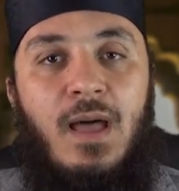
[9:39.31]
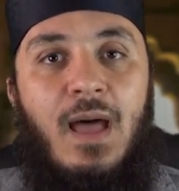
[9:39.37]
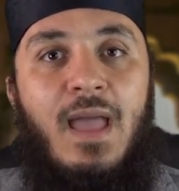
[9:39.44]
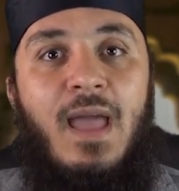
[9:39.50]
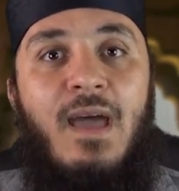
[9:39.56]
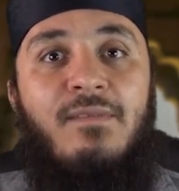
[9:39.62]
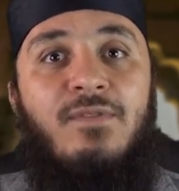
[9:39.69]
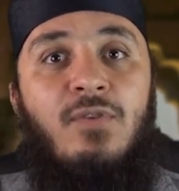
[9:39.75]

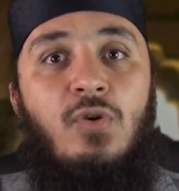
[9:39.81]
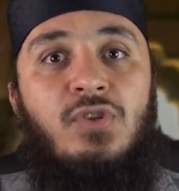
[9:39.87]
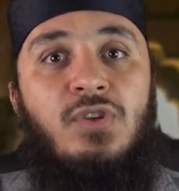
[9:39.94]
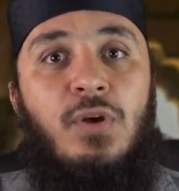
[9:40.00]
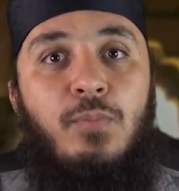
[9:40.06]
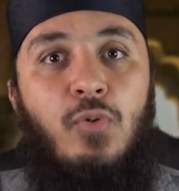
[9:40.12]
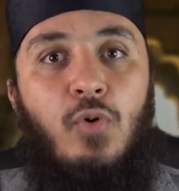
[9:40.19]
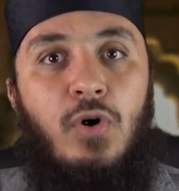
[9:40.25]
I have no
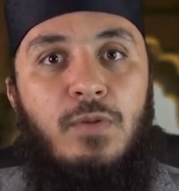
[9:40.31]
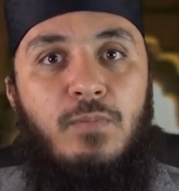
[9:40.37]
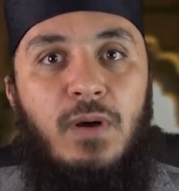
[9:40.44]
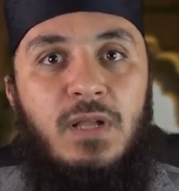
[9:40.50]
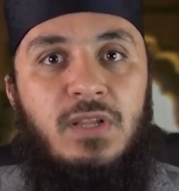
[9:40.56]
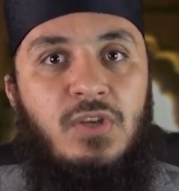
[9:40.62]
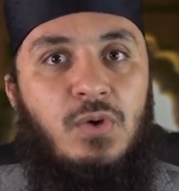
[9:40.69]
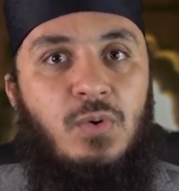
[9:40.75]
support
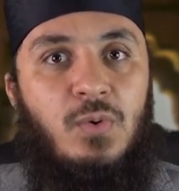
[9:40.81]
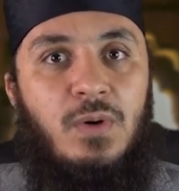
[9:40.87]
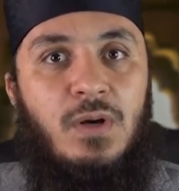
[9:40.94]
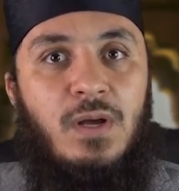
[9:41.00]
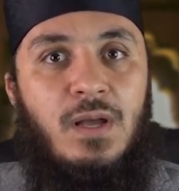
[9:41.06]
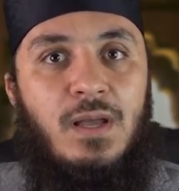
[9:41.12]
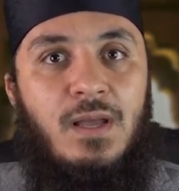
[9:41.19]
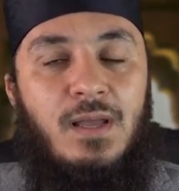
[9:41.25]
but you.
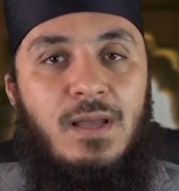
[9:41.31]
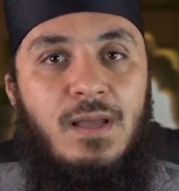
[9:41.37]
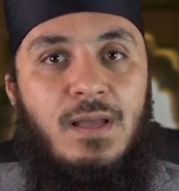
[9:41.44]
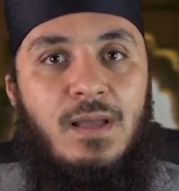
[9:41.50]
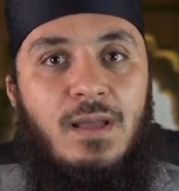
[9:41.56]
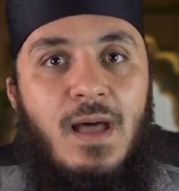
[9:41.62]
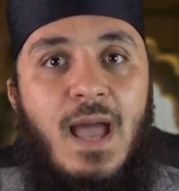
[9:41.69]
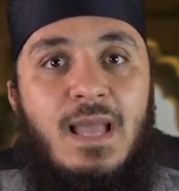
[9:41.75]

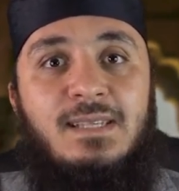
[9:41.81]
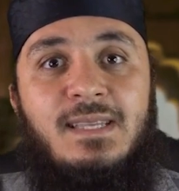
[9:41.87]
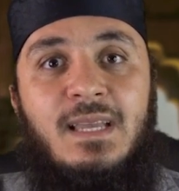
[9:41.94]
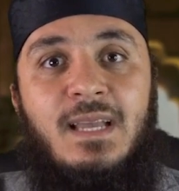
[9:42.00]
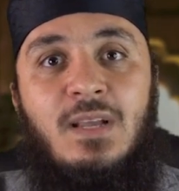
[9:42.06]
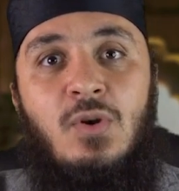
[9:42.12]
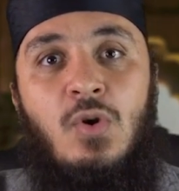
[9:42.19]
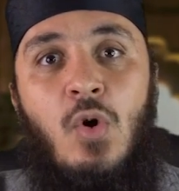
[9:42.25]
I
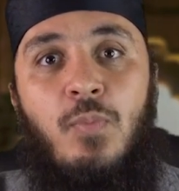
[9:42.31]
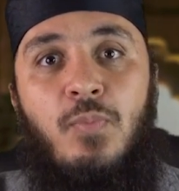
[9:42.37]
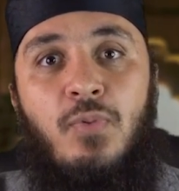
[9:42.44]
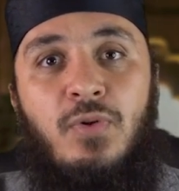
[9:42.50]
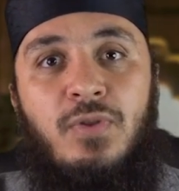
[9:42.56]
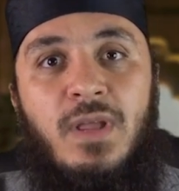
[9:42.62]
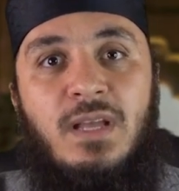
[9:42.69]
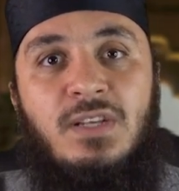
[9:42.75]
seek no
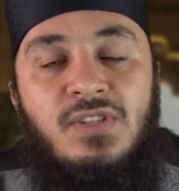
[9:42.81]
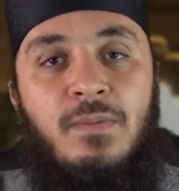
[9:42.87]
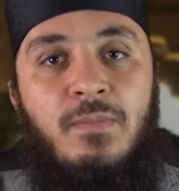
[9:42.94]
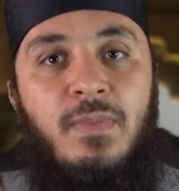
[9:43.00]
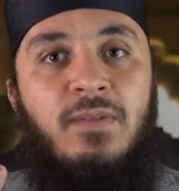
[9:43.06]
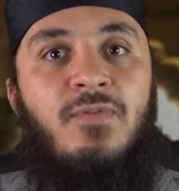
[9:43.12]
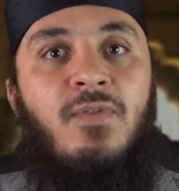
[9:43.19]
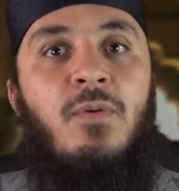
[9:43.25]
protection
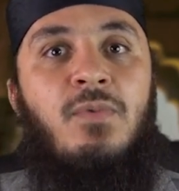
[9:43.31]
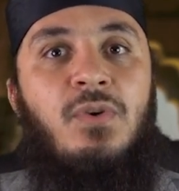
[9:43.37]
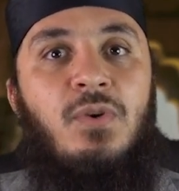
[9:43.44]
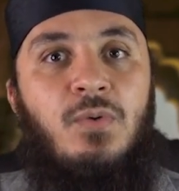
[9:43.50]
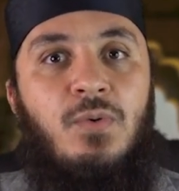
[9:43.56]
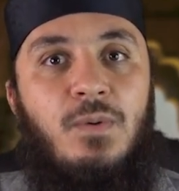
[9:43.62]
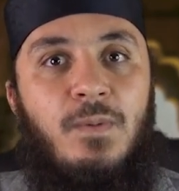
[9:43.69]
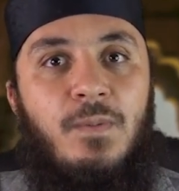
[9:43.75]
but from
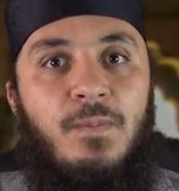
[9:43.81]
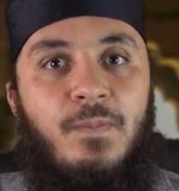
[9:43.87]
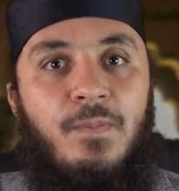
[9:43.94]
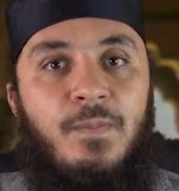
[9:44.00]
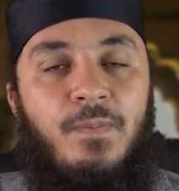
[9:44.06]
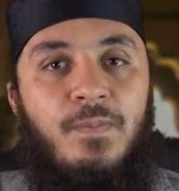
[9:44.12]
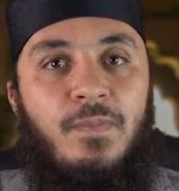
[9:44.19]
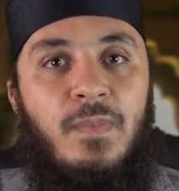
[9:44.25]
you.
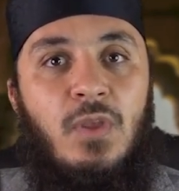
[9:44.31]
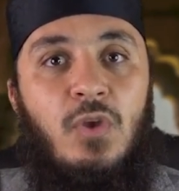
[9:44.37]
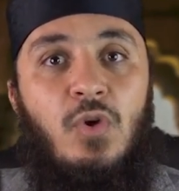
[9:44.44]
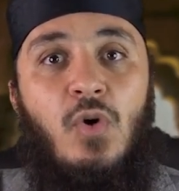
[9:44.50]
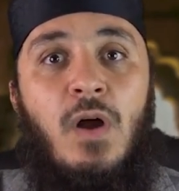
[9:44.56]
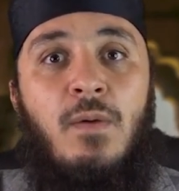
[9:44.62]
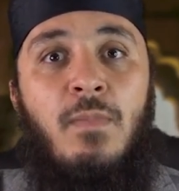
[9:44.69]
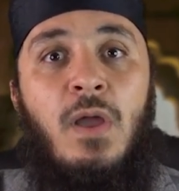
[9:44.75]

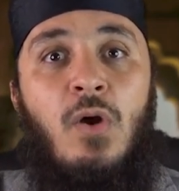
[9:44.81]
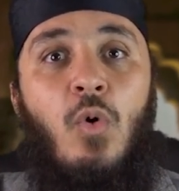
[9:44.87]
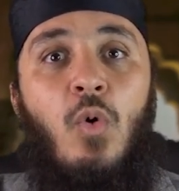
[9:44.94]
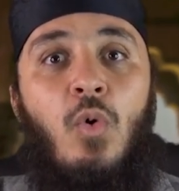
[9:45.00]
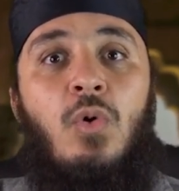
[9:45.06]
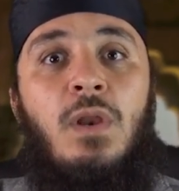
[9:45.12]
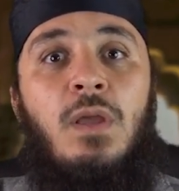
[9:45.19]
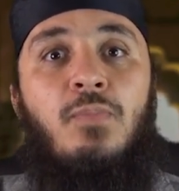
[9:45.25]
You are my
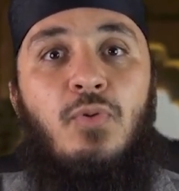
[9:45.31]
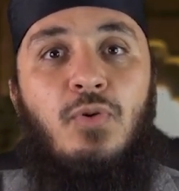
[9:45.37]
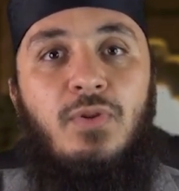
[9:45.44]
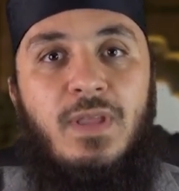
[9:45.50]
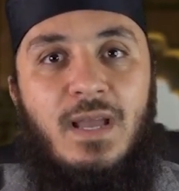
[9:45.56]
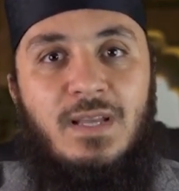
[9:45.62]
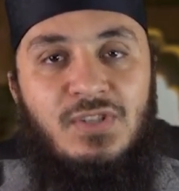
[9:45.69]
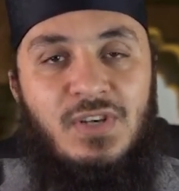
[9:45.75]
only
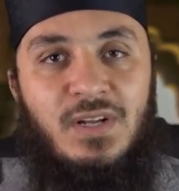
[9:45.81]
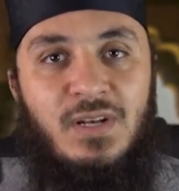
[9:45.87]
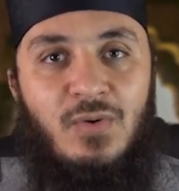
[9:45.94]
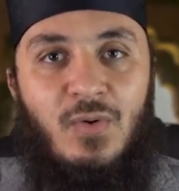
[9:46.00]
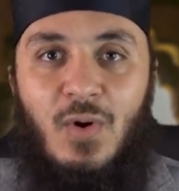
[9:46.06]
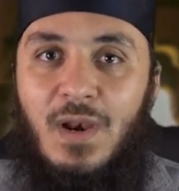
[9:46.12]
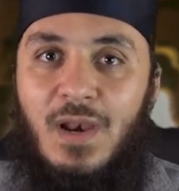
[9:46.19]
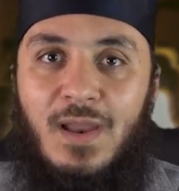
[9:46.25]
protection,
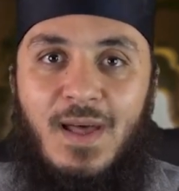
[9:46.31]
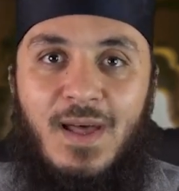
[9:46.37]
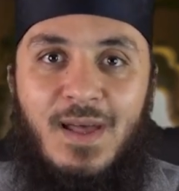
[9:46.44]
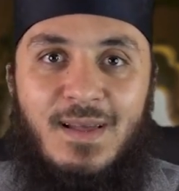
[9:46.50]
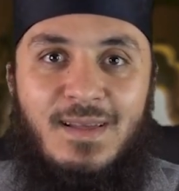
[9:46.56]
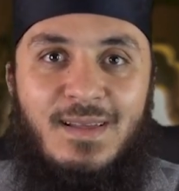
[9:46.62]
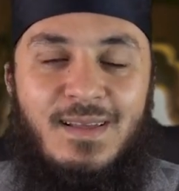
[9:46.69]
oh Allah.